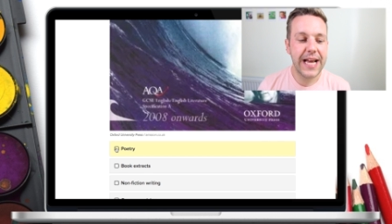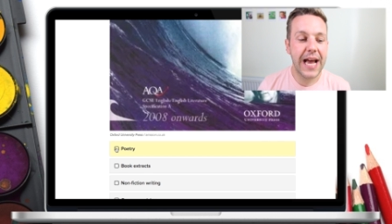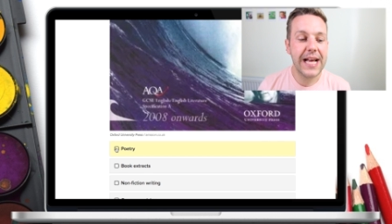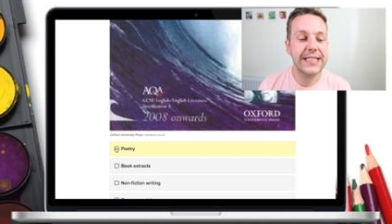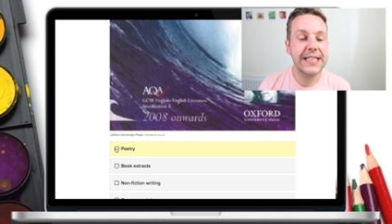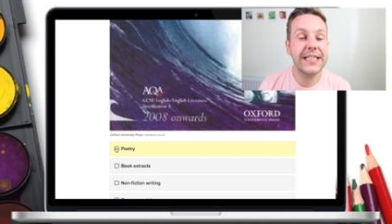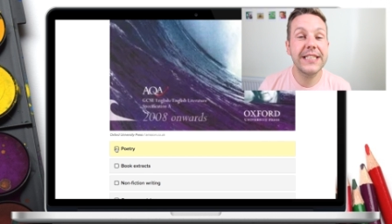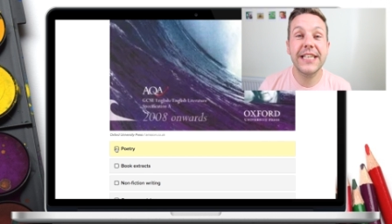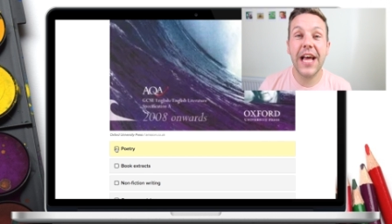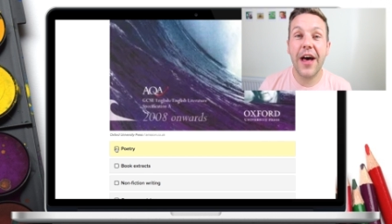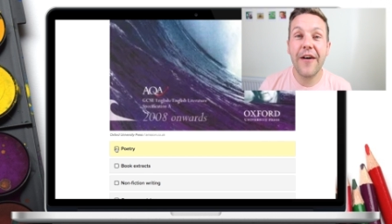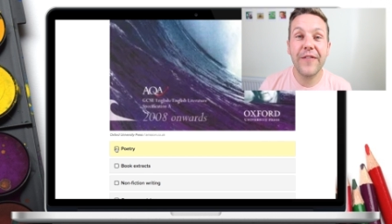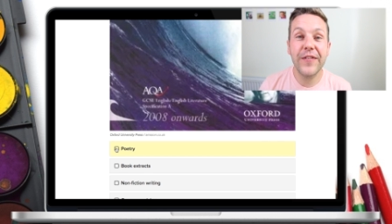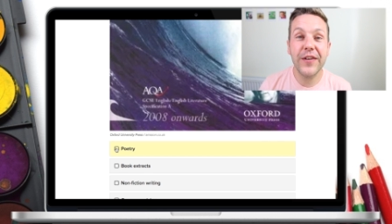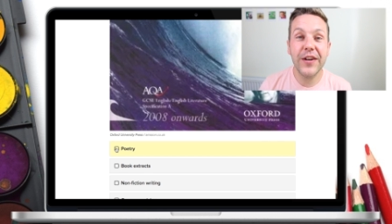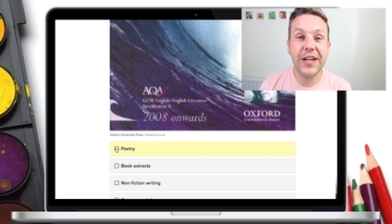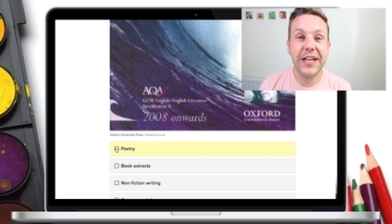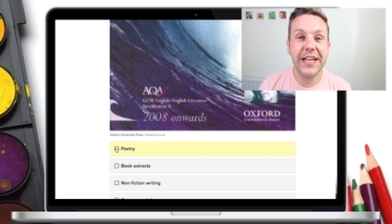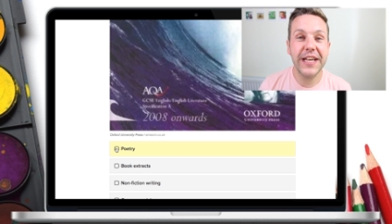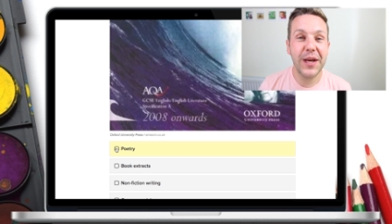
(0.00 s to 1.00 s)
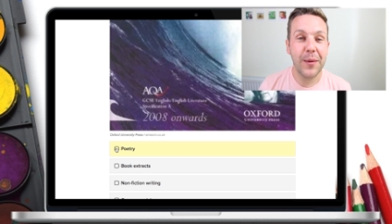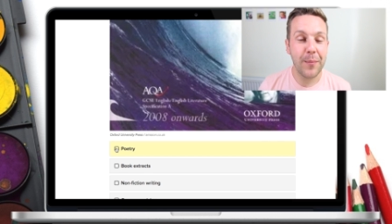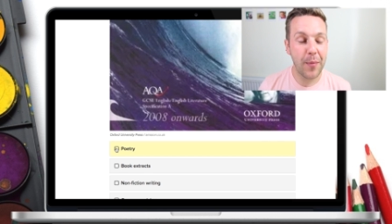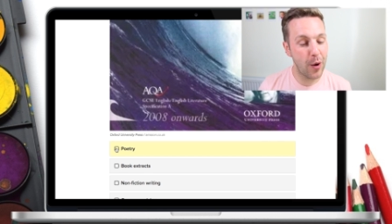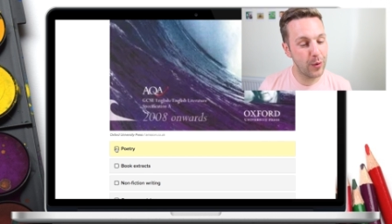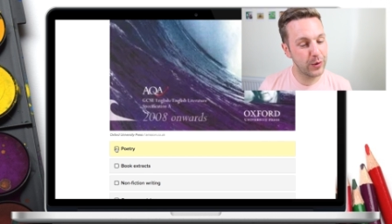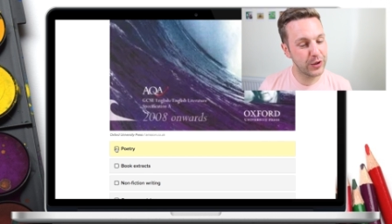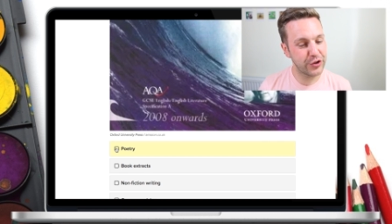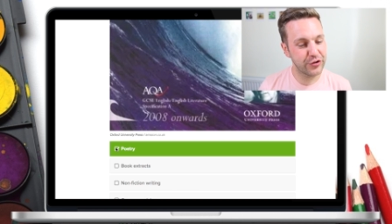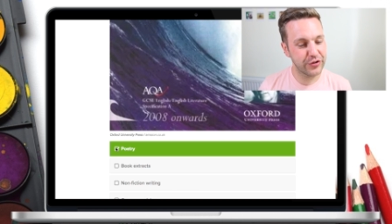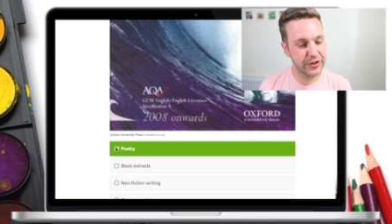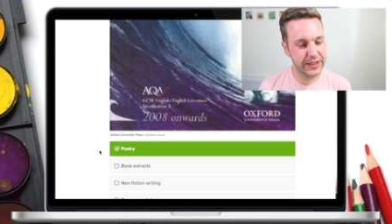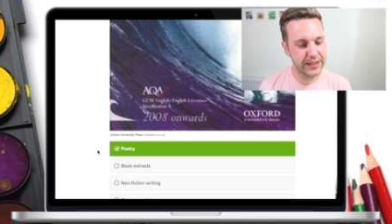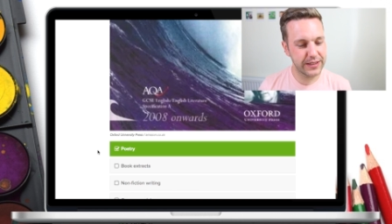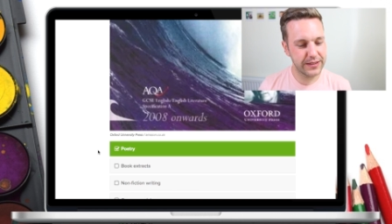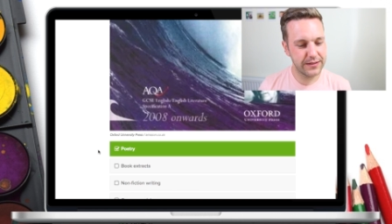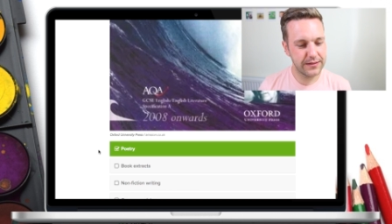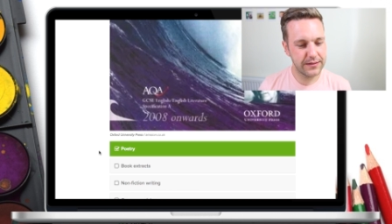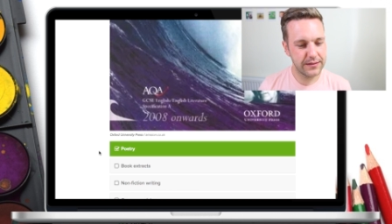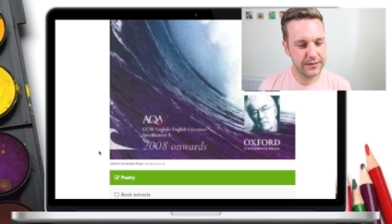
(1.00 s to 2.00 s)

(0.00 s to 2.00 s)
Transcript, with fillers: Yes, definitely poetry.